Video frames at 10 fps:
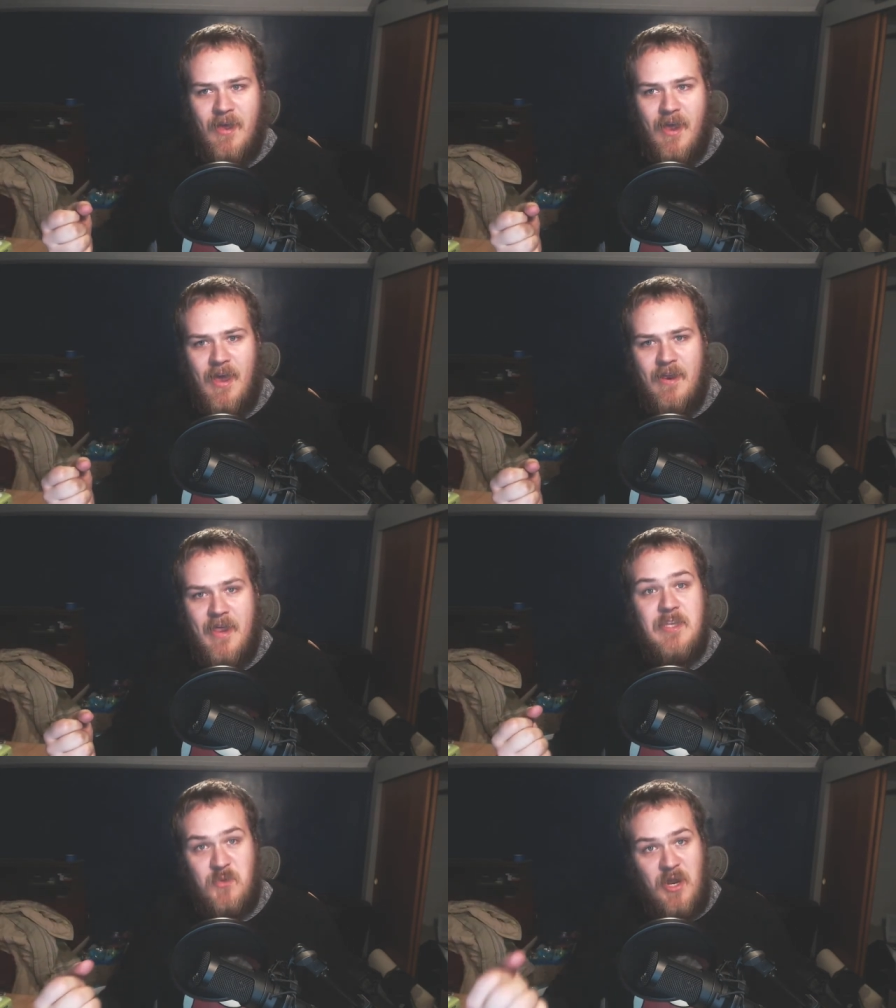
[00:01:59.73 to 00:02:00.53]
And
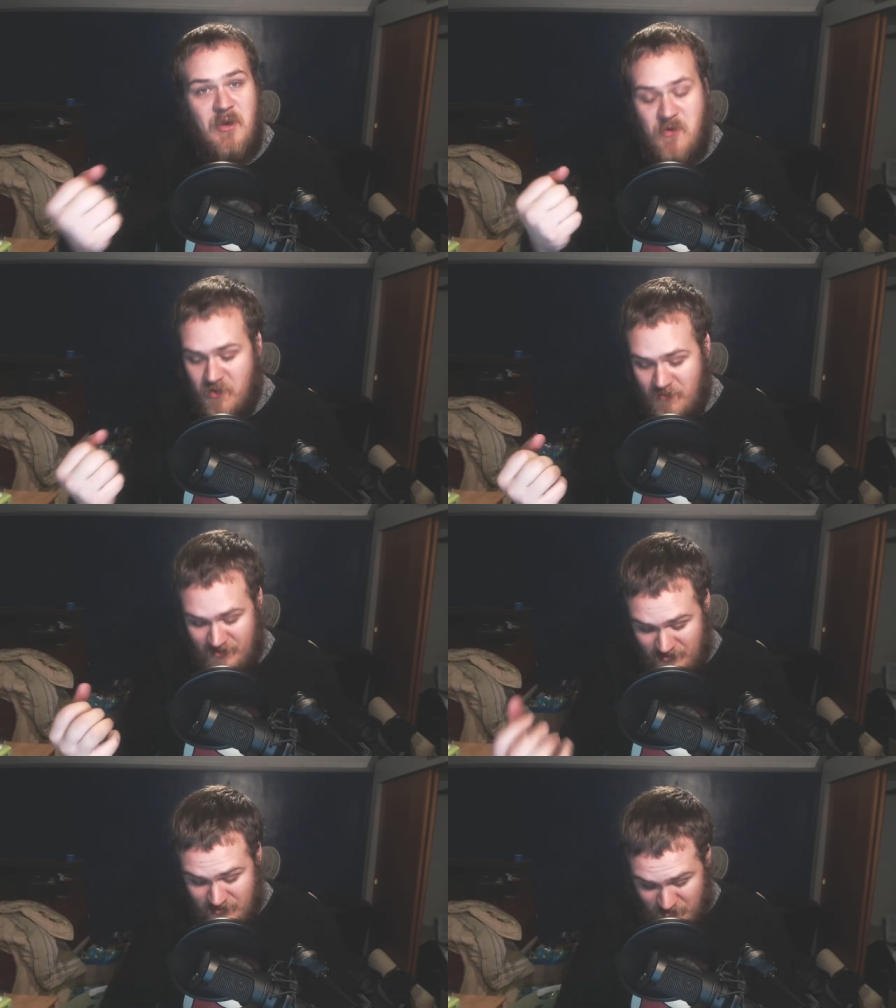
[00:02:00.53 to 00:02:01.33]
that's when I knew I'm
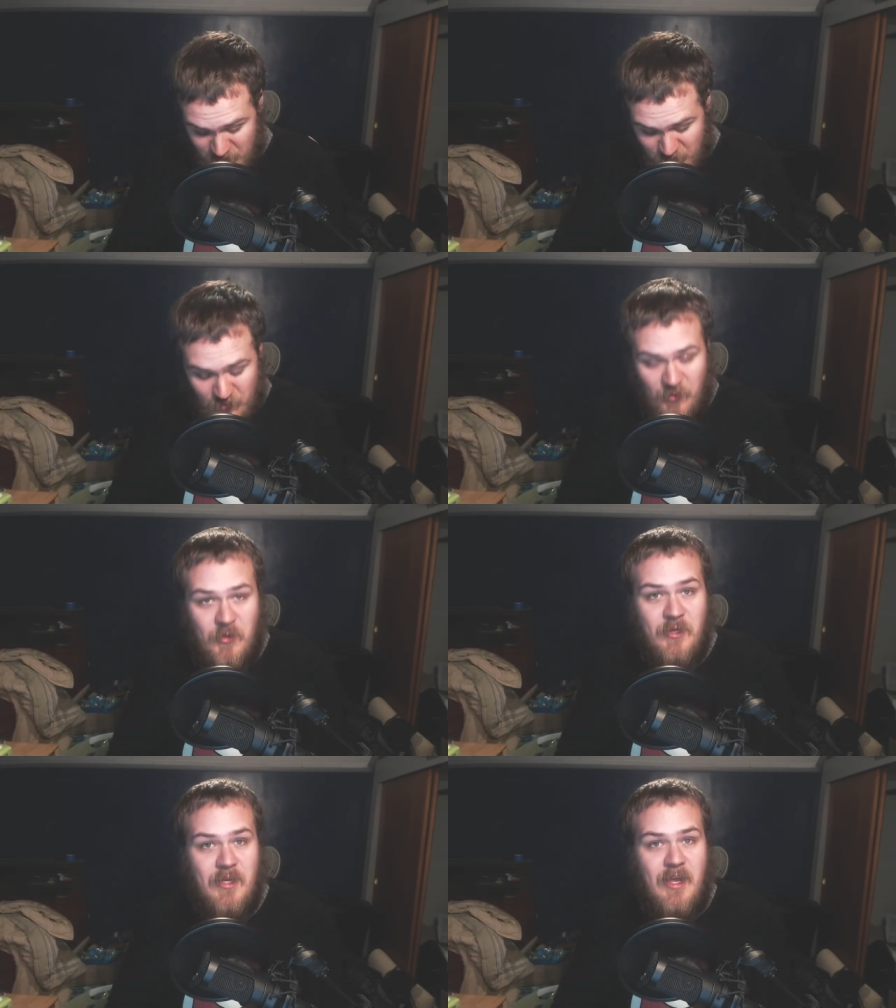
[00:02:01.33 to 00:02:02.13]
like, this is
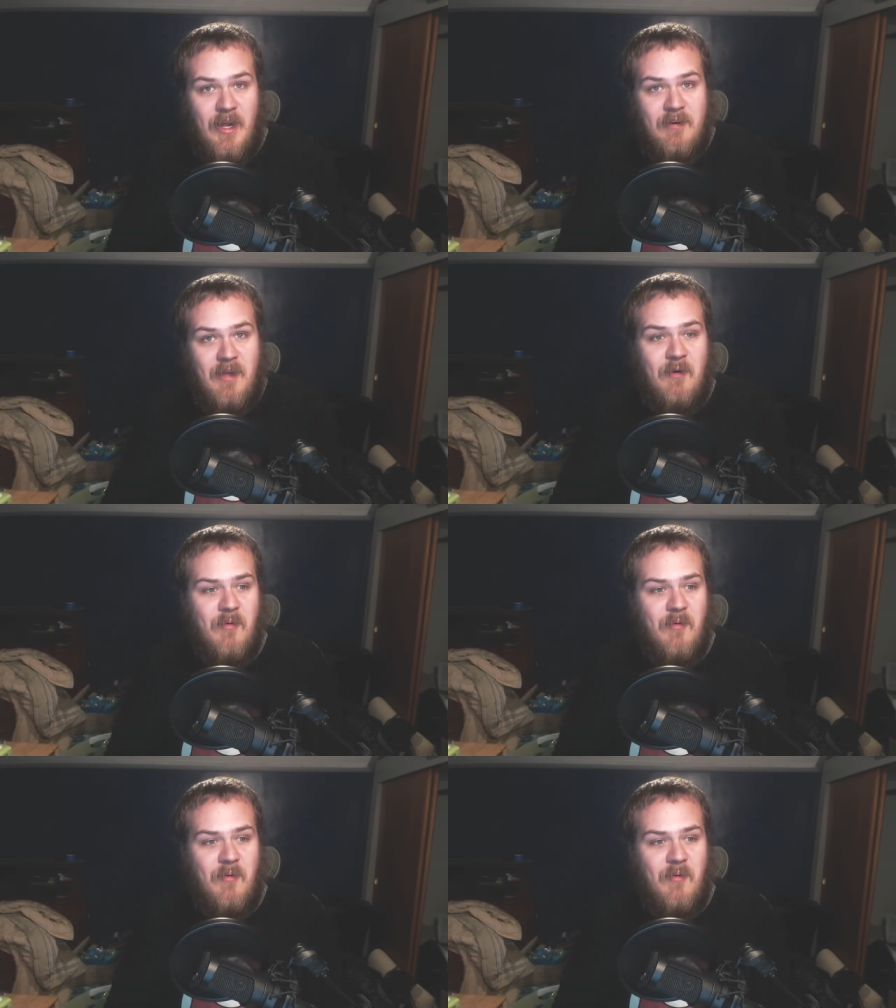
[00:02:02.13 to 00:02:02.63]
cool, and I I